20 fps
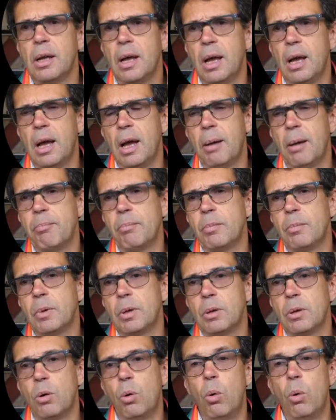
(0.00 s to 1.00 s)

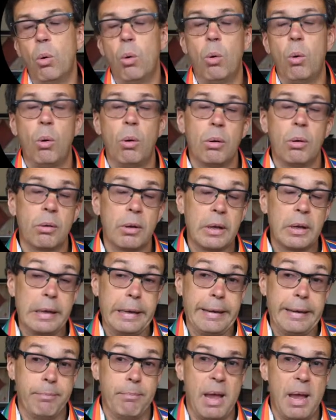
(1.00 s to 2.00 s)
or
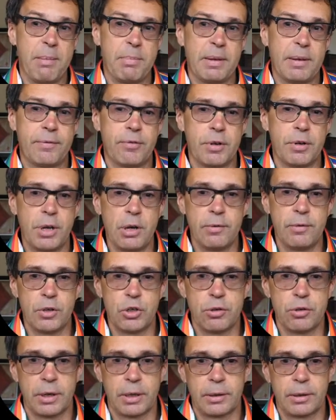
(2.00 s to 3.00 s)
it may be for an over
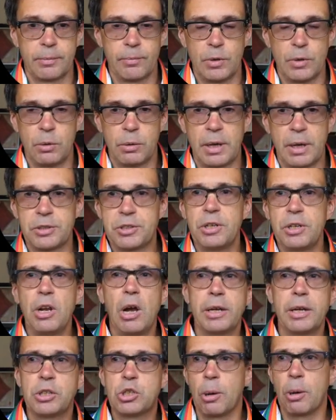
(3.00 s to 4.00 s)
trick. Okay, so
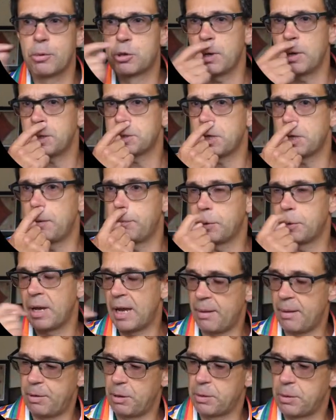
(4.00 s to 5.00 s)
nine top tricks. Hope you're
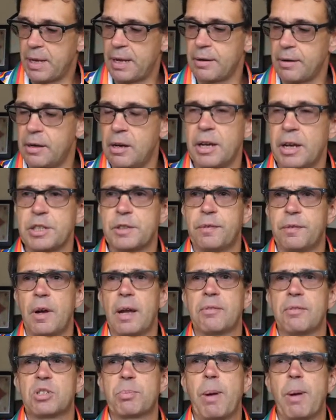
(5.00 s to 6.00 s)
happy with that. Nice
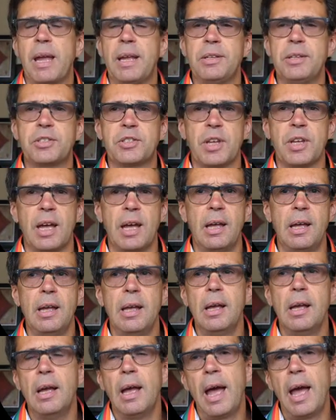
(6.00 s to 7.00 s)
five spades there.
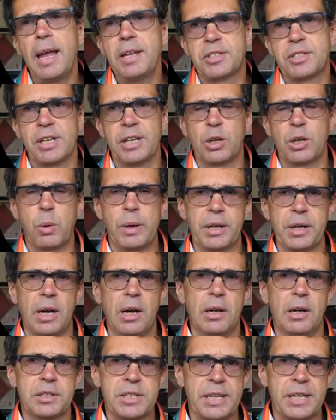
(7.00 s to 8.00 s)
Ace, king, queen of
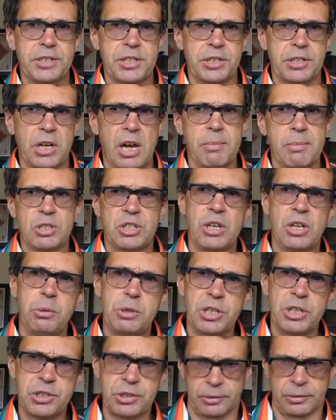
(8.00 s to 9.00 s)
hearts, ace of diamonds.
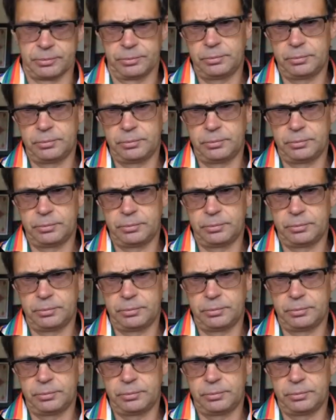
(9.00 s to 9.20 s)
Notice,